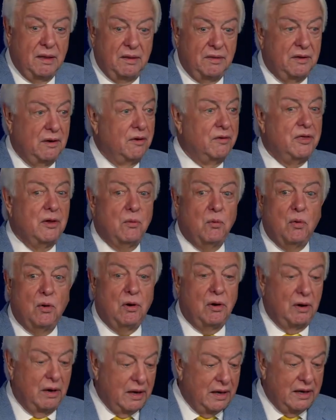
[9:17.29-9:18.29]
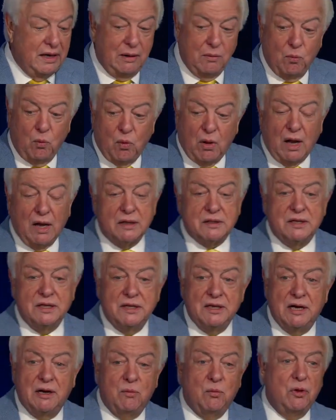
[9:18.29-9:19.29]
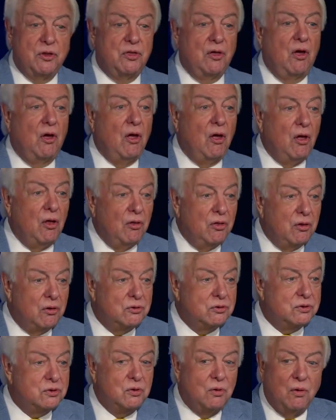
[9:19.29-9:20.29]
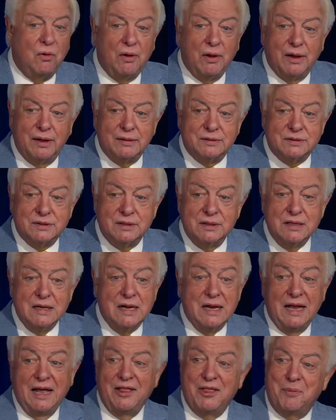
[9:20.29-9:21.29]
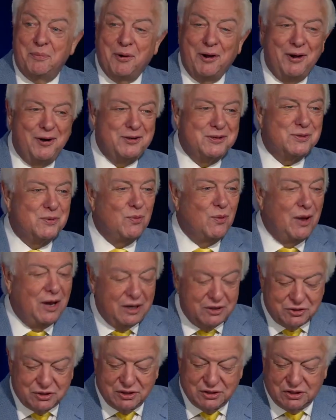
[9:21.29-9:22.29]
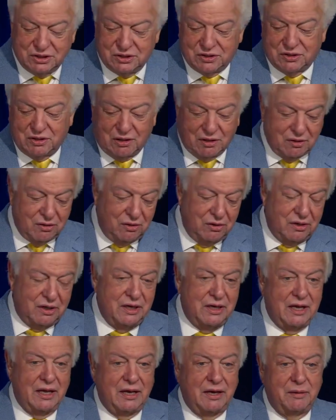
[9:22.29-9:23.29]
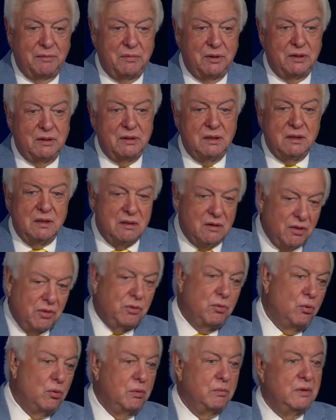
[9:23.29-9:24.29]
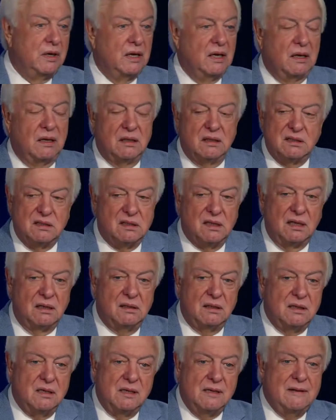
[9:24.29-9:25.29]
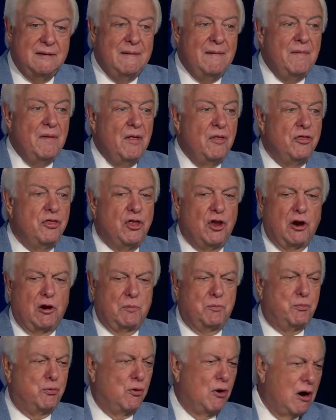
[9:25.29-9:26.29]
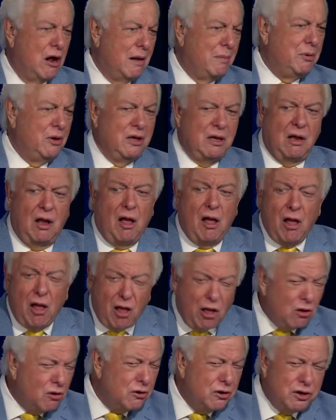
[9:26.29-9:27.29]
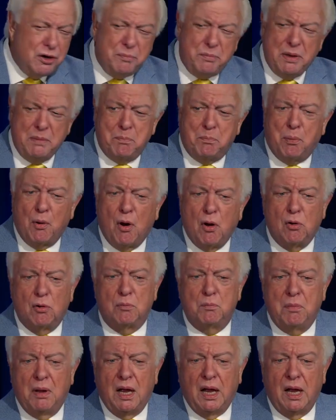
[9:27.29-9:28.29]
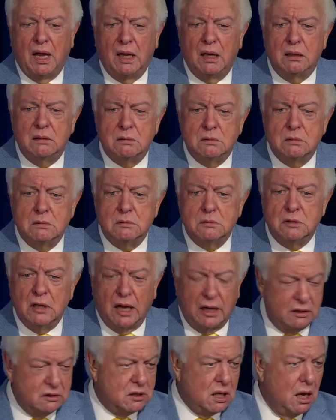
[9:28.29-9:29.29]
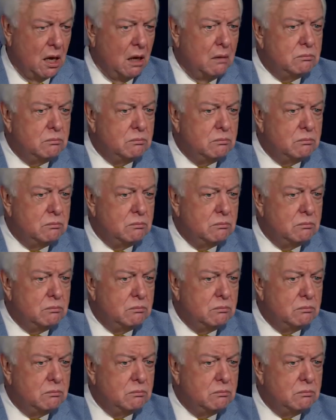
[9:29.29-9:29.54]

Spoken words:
There they were, and he walked in there with all those toys. And the parents watched as he started looking at them and threw them down. He said, they're probably all going to be broke by nighttime.